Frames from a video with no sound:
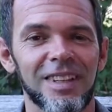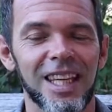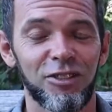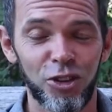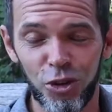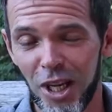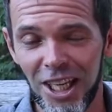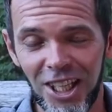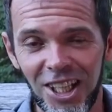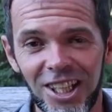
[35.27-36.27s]
If you
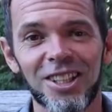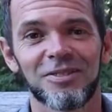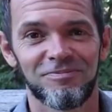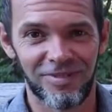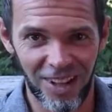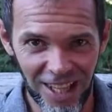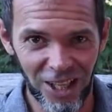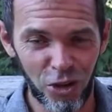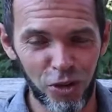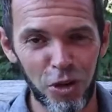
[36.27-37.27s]
already did it,
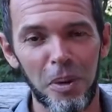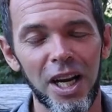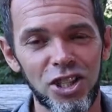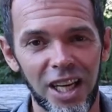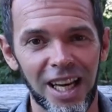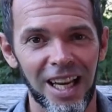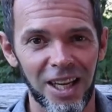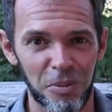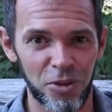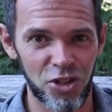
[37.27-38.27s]
thank you very much, I
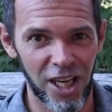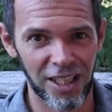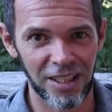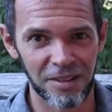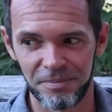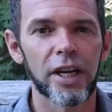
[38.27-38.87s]
highly appreciate it.